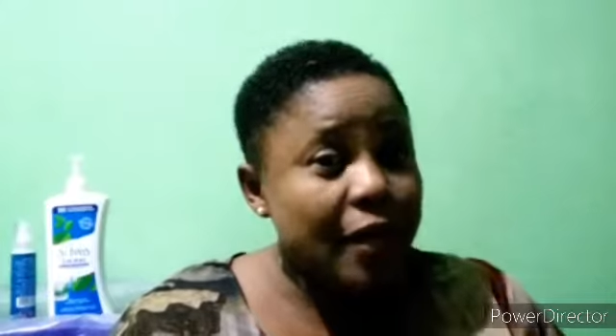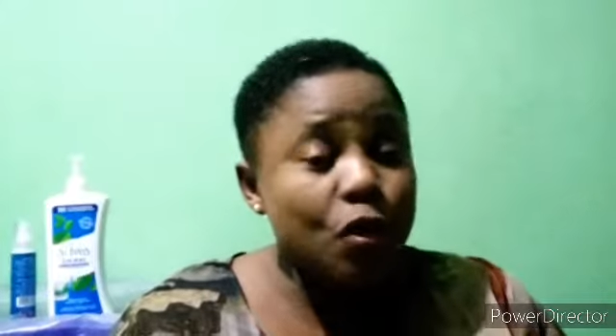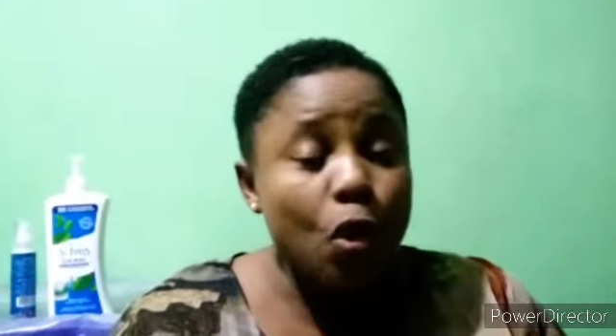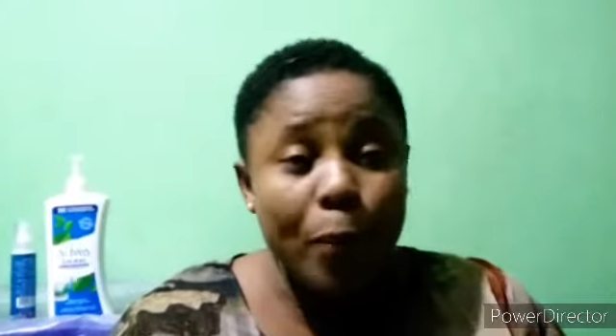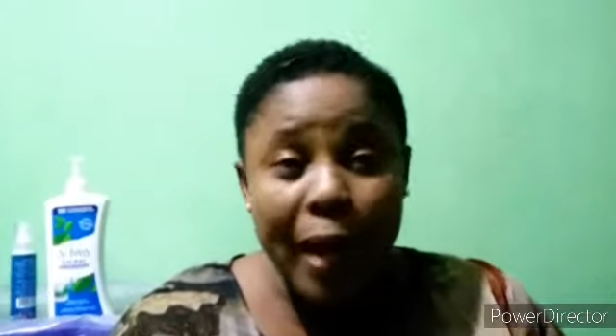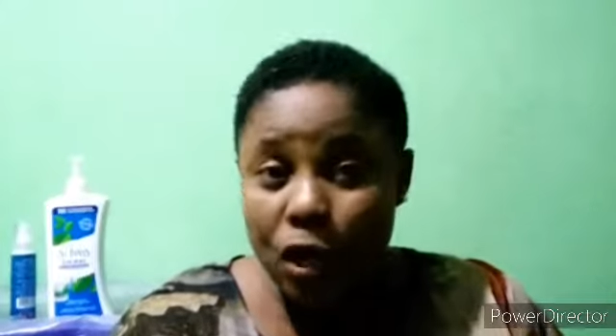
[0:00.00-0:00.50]
Are
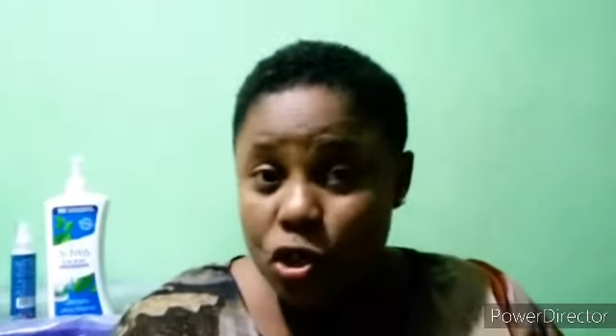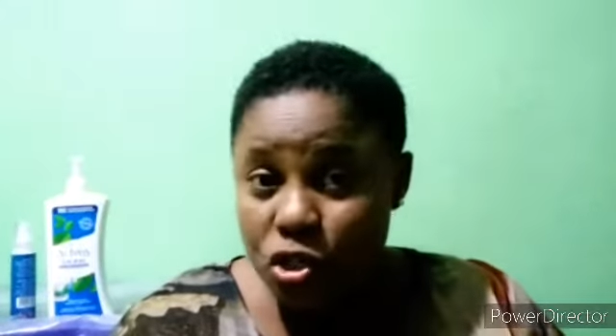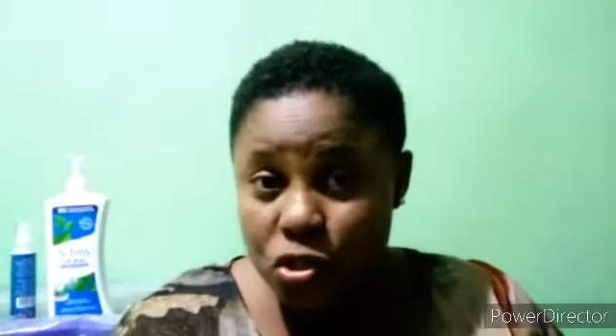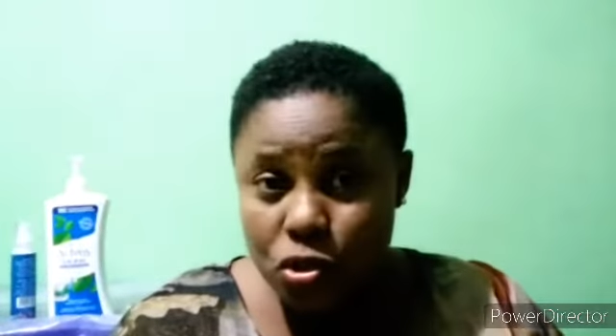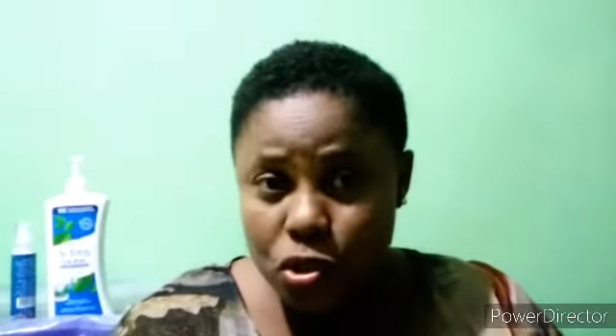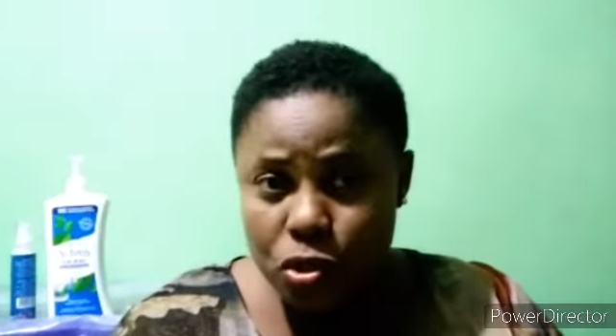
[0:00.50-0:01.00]
they your
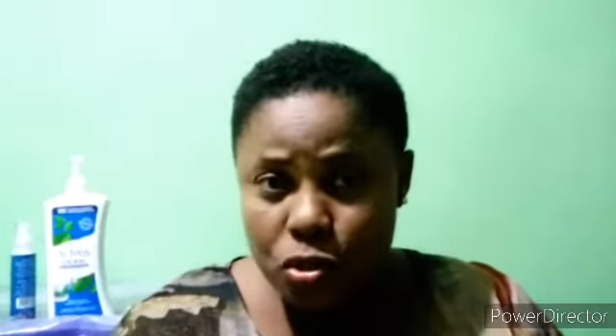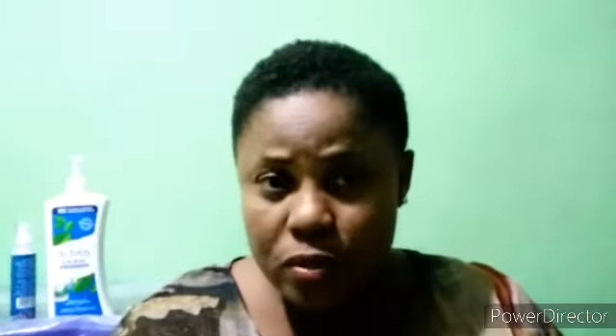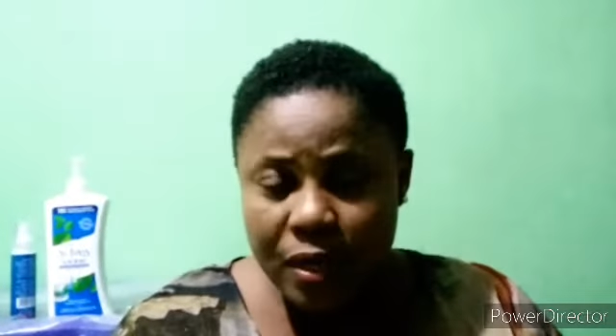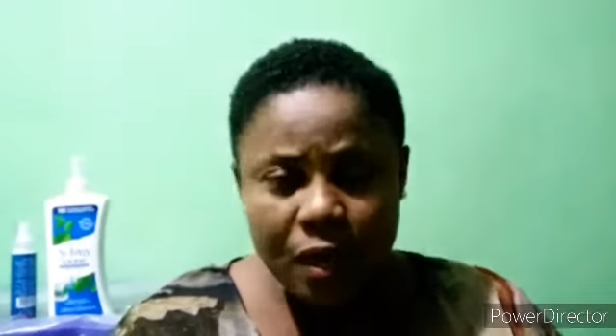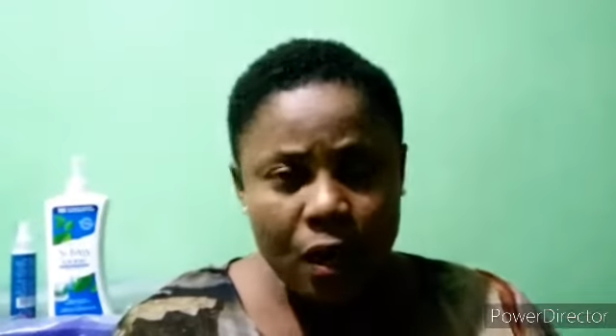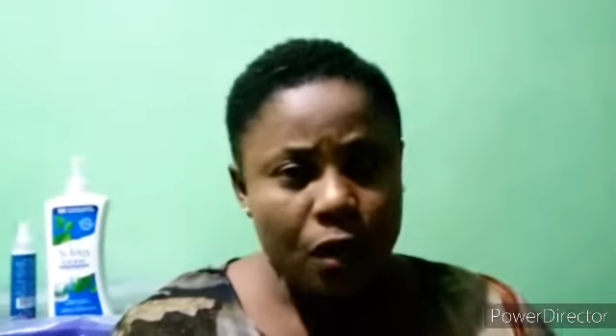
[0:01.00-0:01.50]
biological
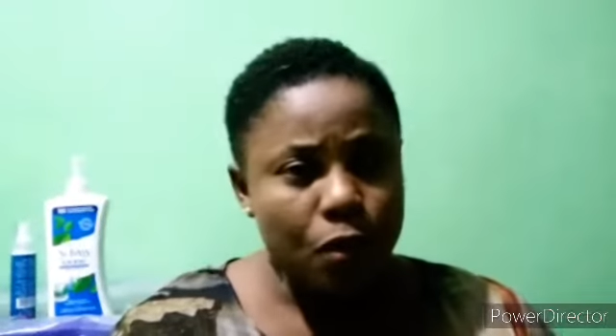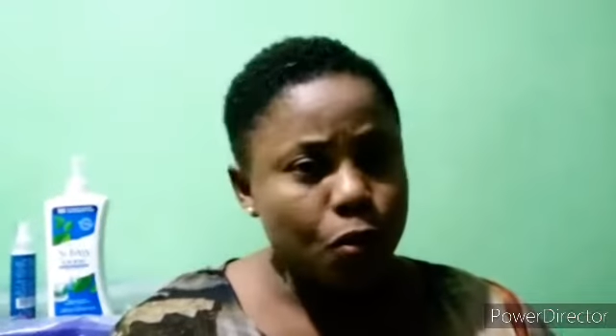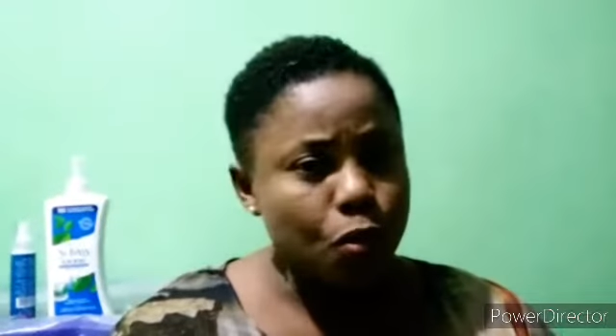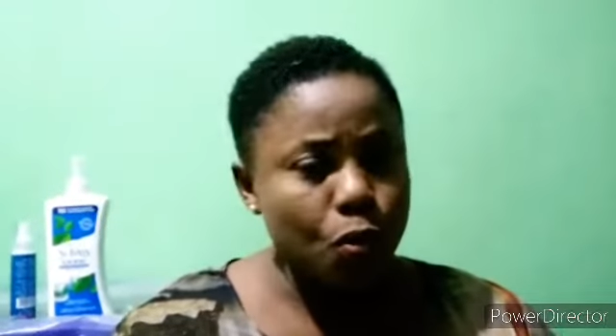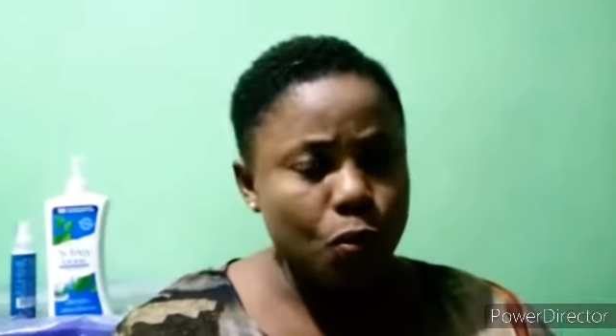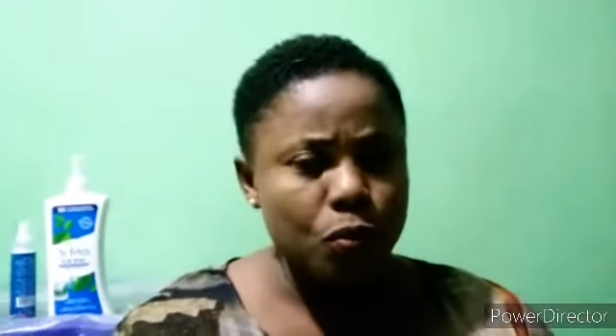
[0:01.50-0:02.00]
children?
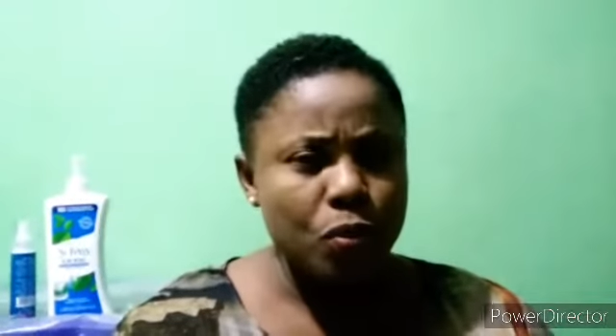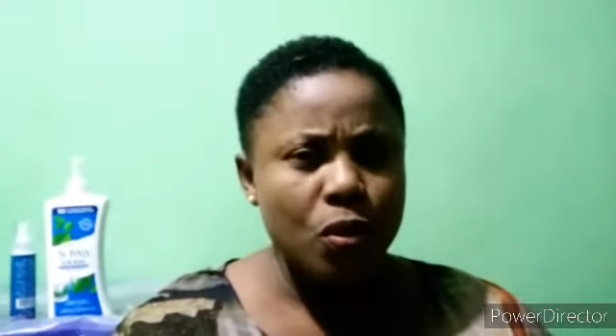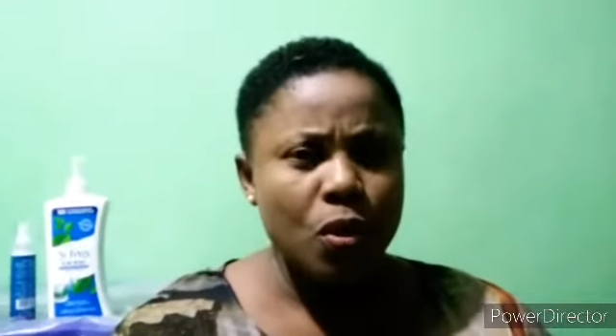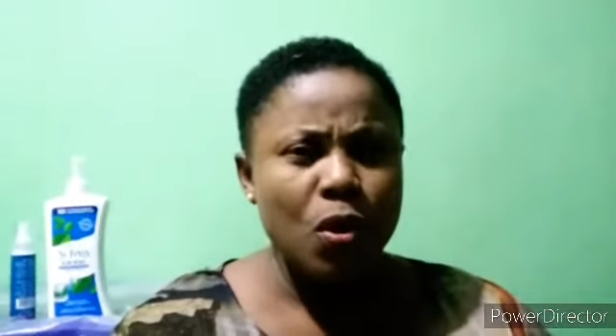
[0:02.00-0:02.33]
No.